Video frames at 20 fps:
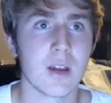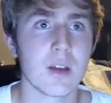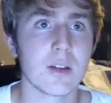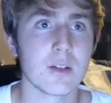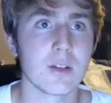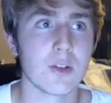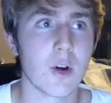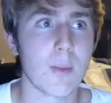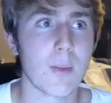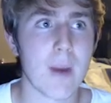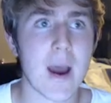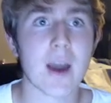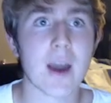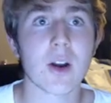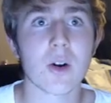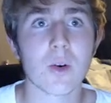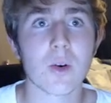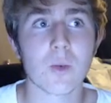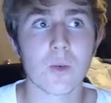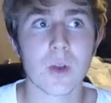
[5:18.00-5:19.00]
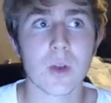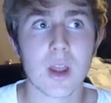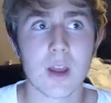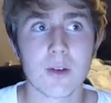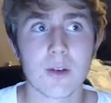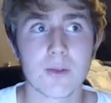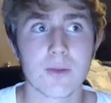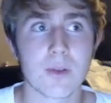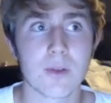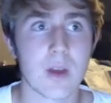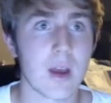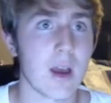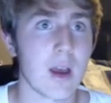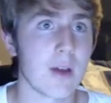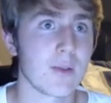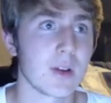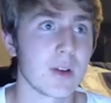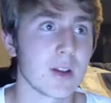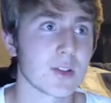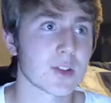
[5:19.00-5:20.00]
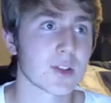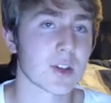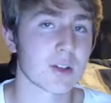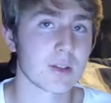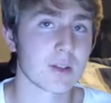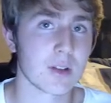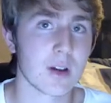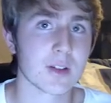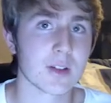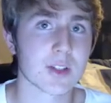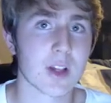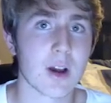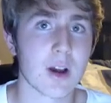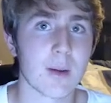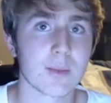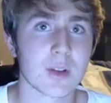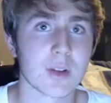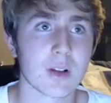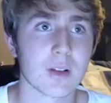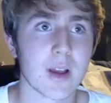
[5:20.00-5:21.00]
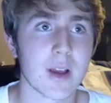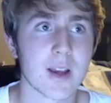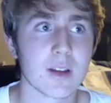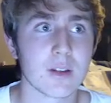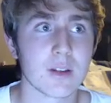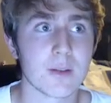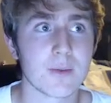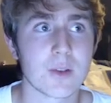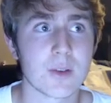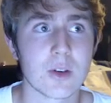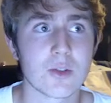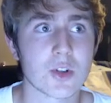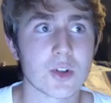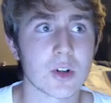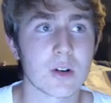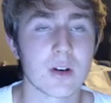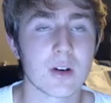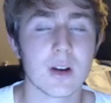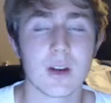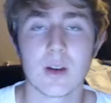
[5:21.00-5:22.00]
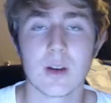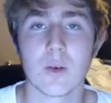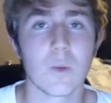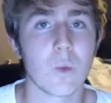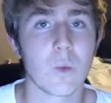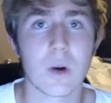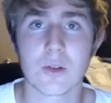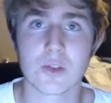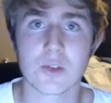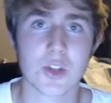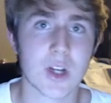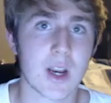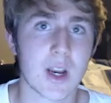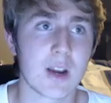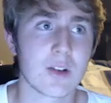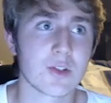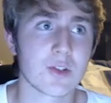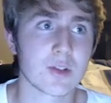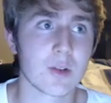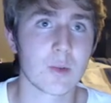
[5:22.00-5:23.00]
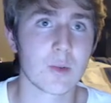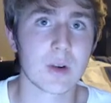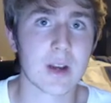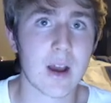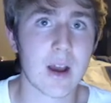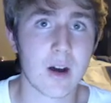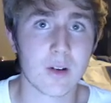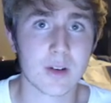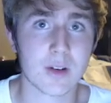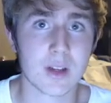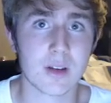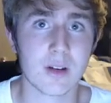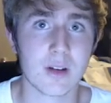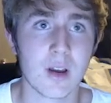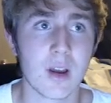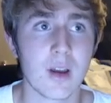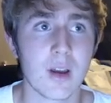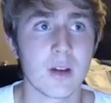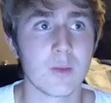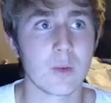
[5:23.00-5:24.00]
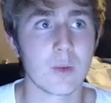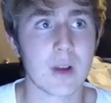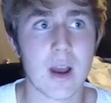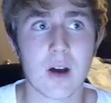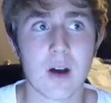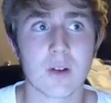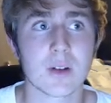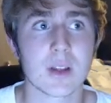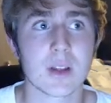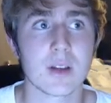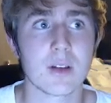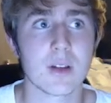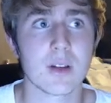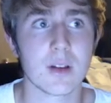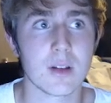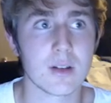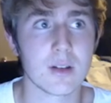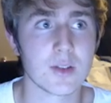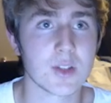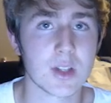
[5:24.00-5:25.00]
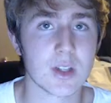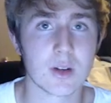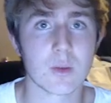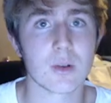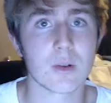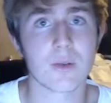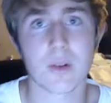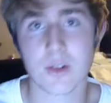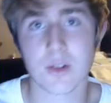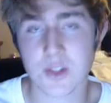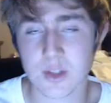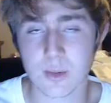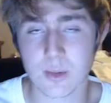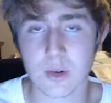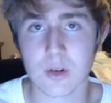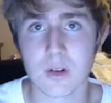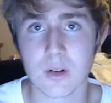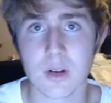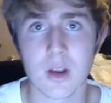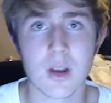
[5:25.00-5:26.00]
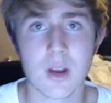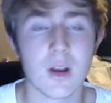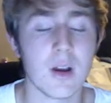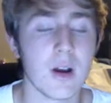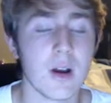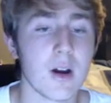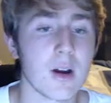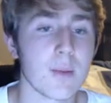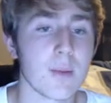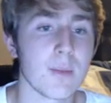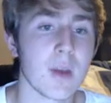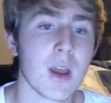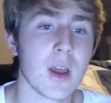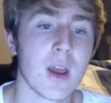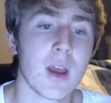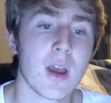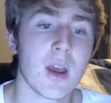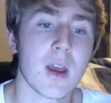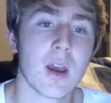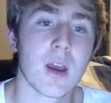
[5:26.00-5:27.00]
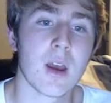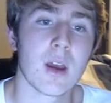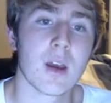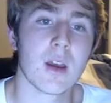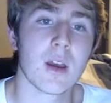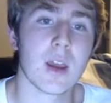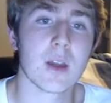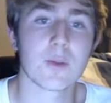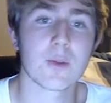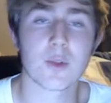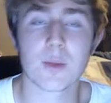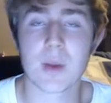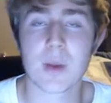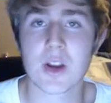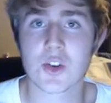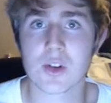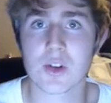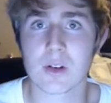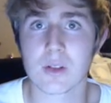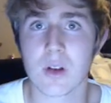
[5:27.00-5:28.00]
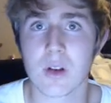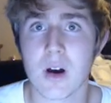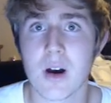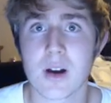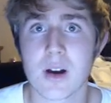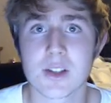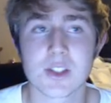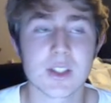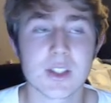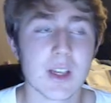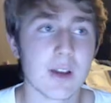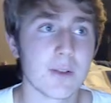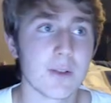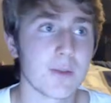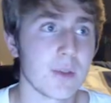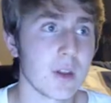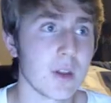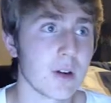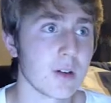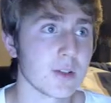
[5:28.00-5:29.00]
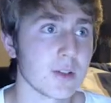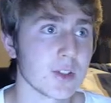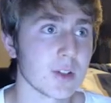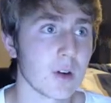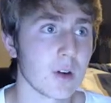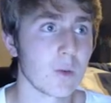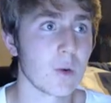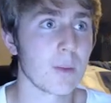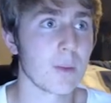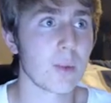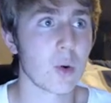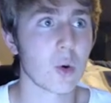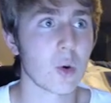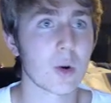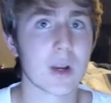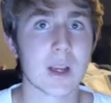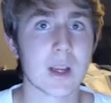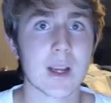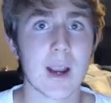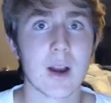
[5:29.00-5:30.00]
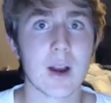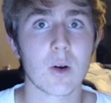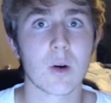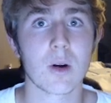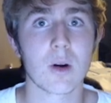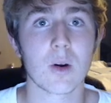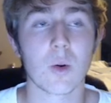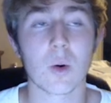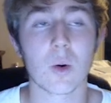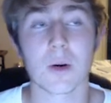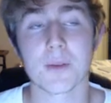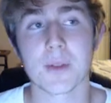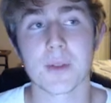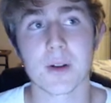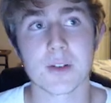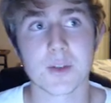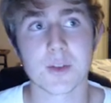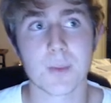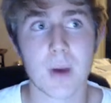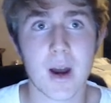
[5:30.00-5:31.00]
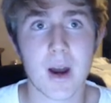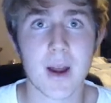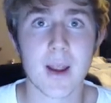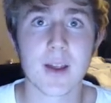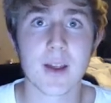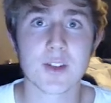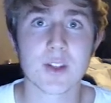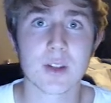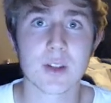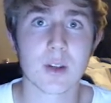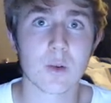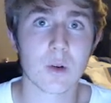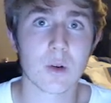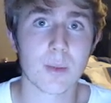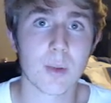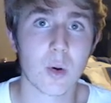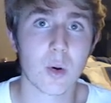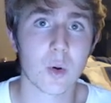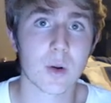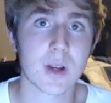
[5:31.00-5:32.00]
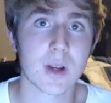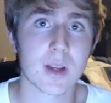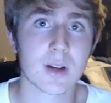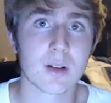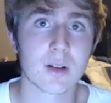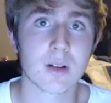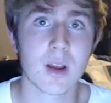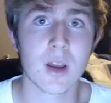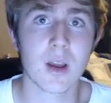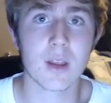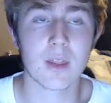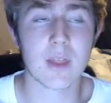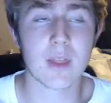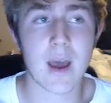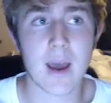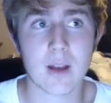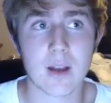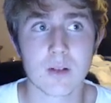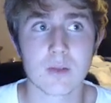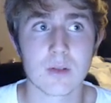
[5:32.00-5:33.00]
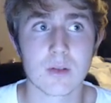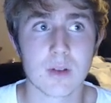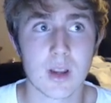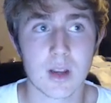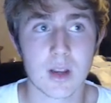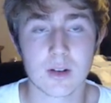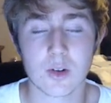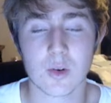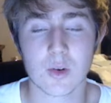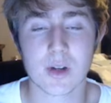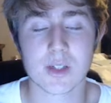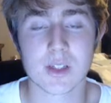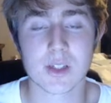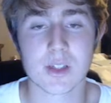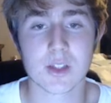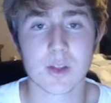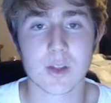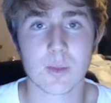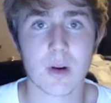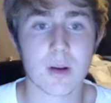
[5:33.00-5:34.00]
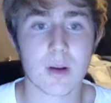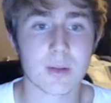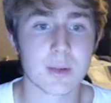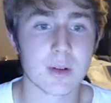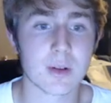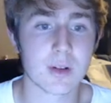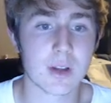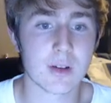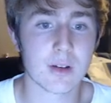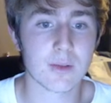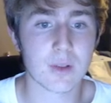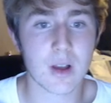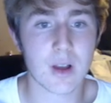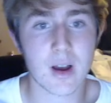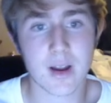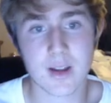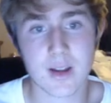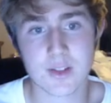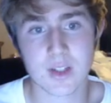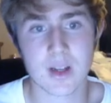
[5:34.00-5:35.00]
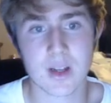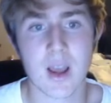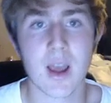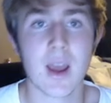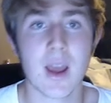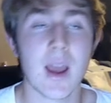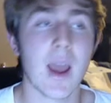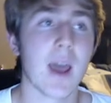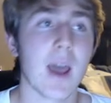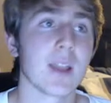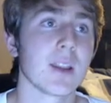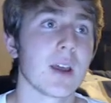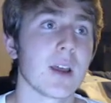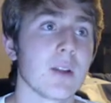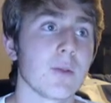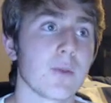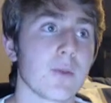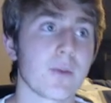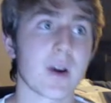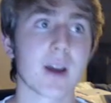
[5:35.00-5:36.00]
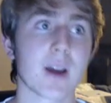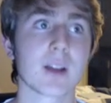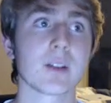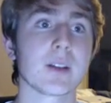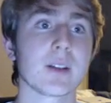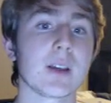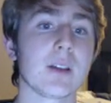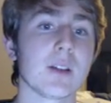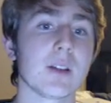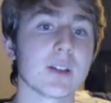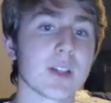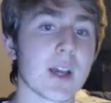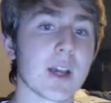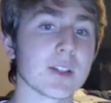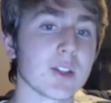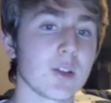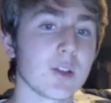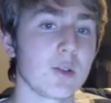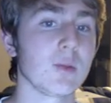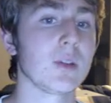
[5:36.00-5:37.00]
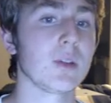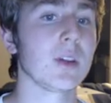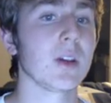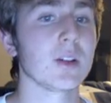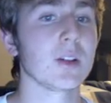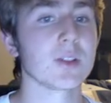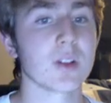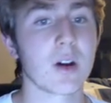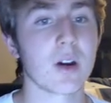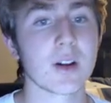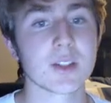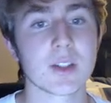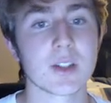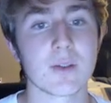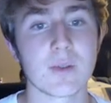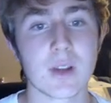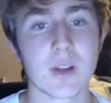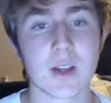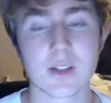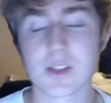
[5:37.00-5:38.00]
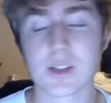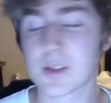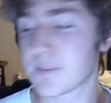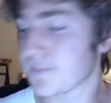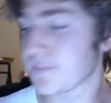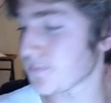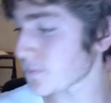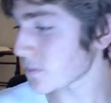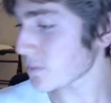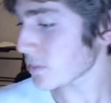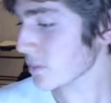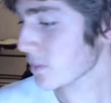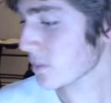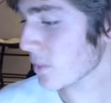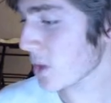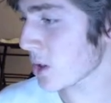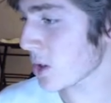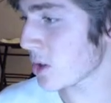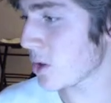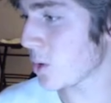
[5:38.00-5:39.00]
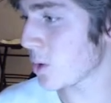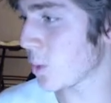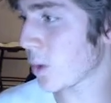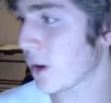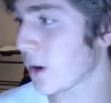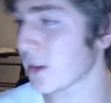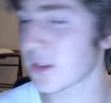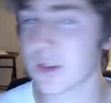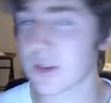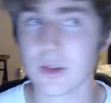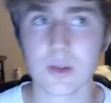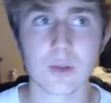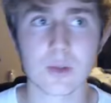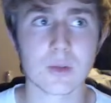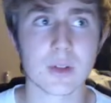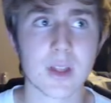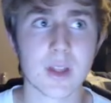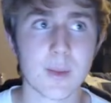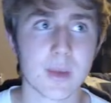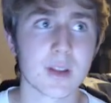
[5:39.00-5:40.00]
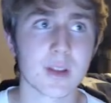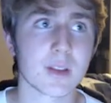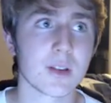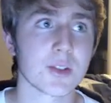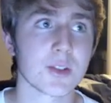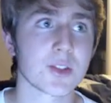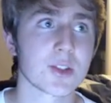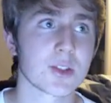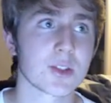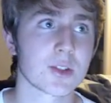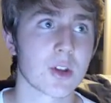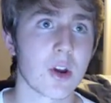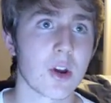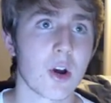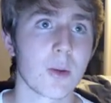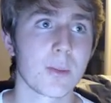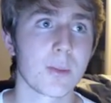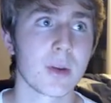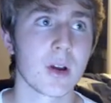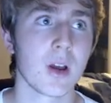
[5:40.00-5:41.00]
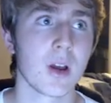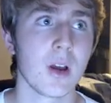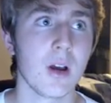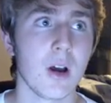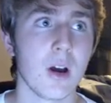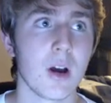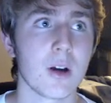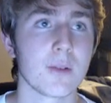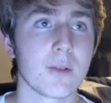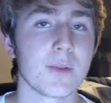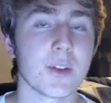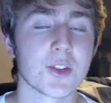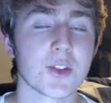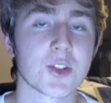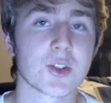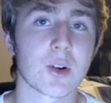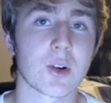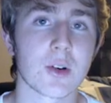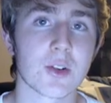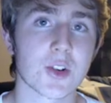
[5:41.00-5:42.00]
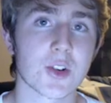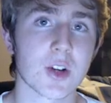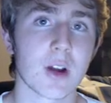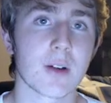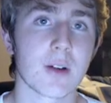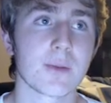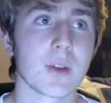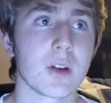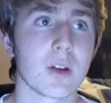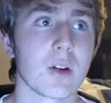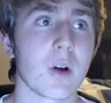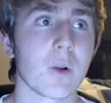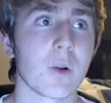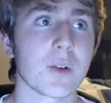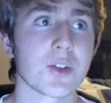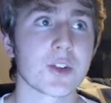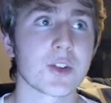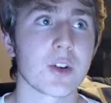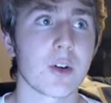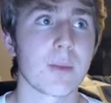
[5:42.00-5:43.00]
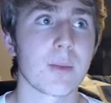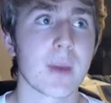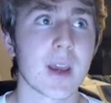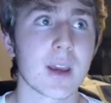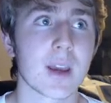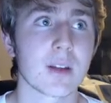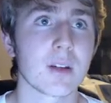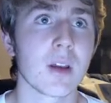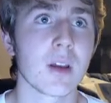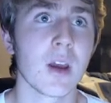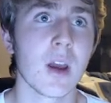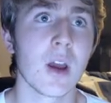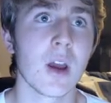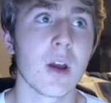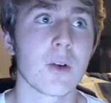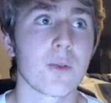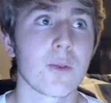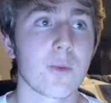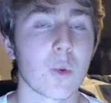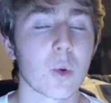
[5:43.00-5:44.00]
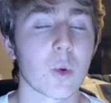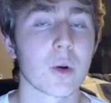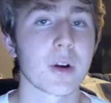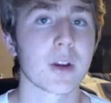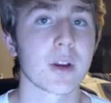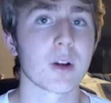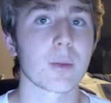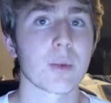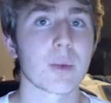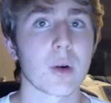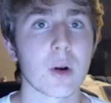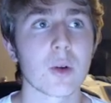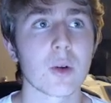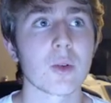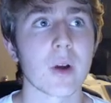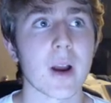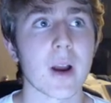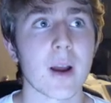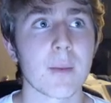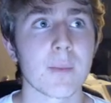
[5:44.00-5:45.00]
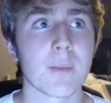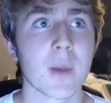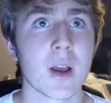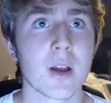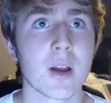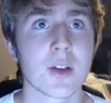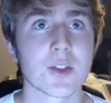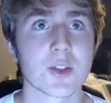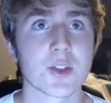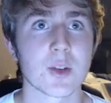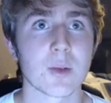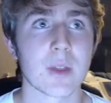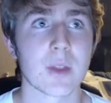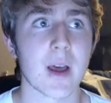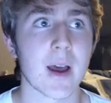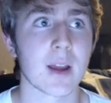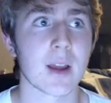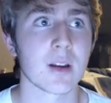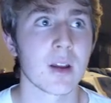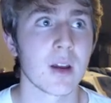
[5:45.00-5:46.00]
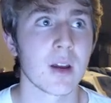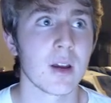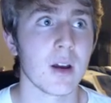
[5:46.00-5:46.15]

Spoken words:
no matter if evidence does come to light in the future, it won't change the reality. Reality is irreversible. Information loss, if there's a reporting error or if there's bias in the reporting, that increases the probability of lies. And then finally, this has to do with the exhaustiveness. You want to limit the scope of the search of the knowledge domain for your program so that